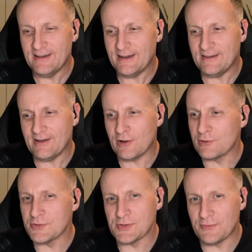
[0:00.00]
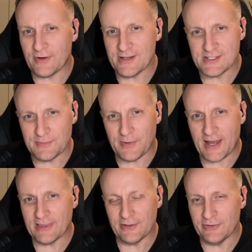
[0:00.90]
I'll go so far as to
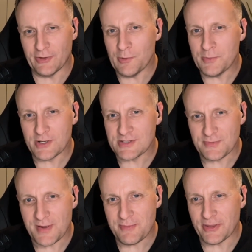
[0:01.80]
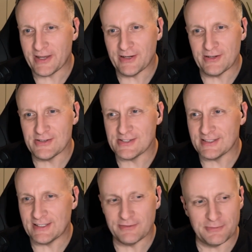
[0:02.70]
buy little notebooks for my players
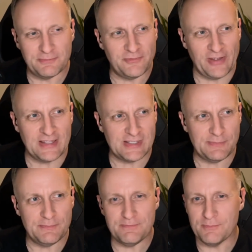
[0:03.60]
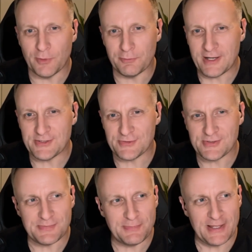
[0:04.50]
and give them fancy
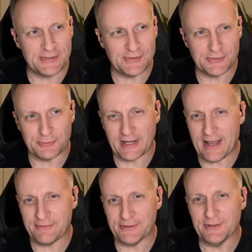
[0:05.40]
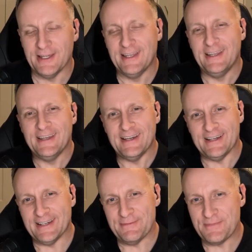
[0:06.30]
erasers and pencils or what have you.
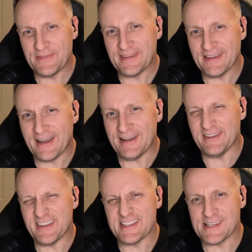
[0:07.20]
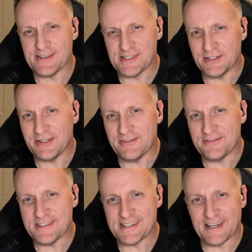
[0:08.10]
I know sounds a little
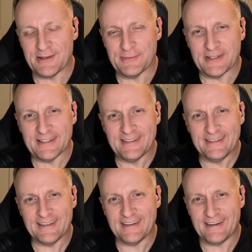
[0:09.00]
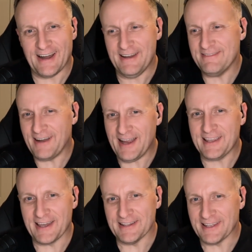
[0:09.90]
infantile, but I
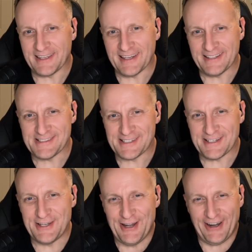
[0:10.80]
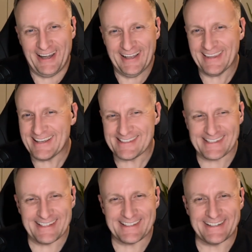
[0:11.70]
kind of like getting stationery. I like
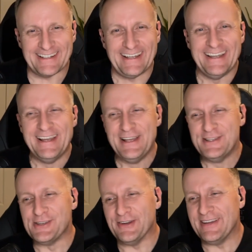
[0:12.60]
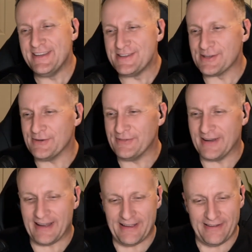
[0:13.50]
stationery. So
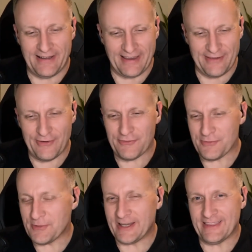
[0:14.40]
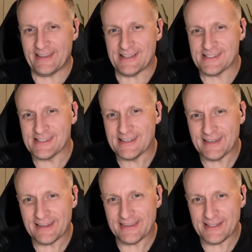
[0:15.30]
I give everybody
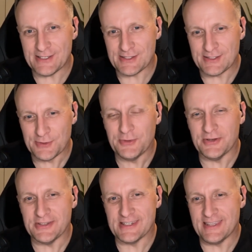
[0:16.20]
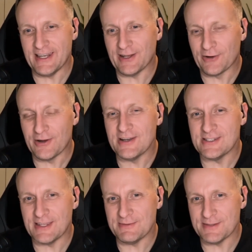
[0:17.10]
these tools and then
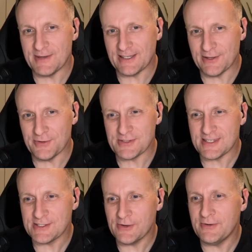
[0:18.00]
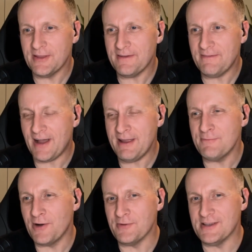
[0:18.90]
encourage them to make notes. And so I
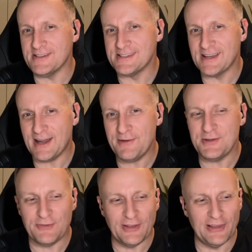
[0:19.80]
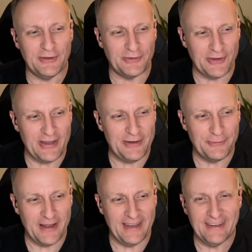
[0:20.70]
always feel a little good
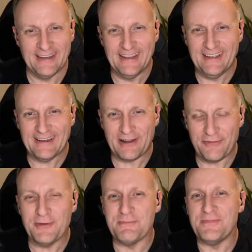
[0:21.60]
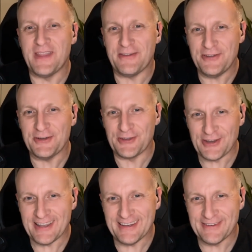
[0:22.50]
when I feel
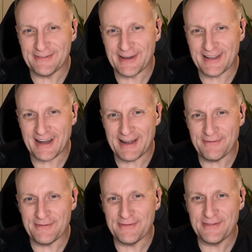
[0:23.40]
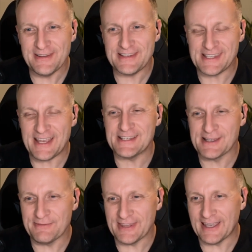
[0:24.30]
good when I'm saying
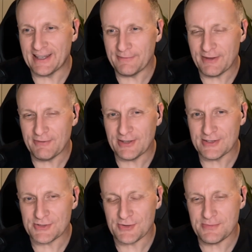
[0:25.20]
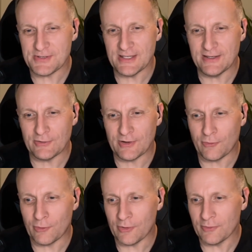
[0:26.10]
something and I'm giving a description,
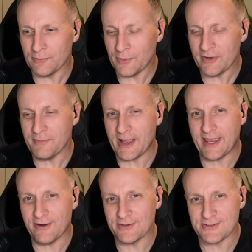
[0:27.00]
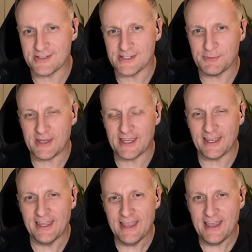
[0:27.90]
or one of my characters is
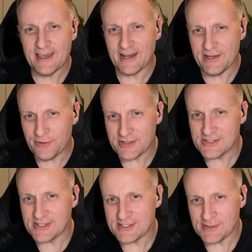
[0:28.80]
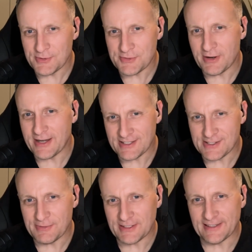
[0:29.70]
speaking and I notice that someone's writing
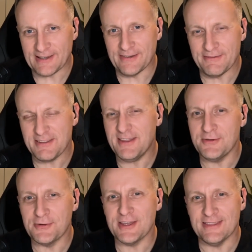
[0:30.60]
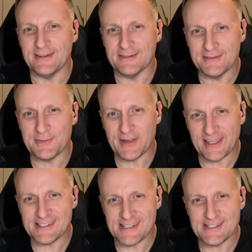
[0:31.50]
something down. I think, oh, good. They're
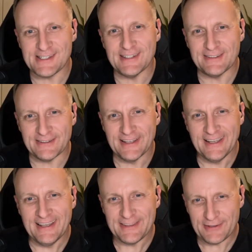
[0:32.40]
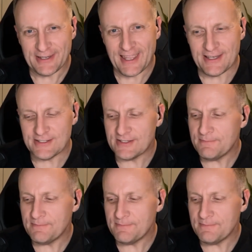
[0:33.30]
paying attention. They're engaged.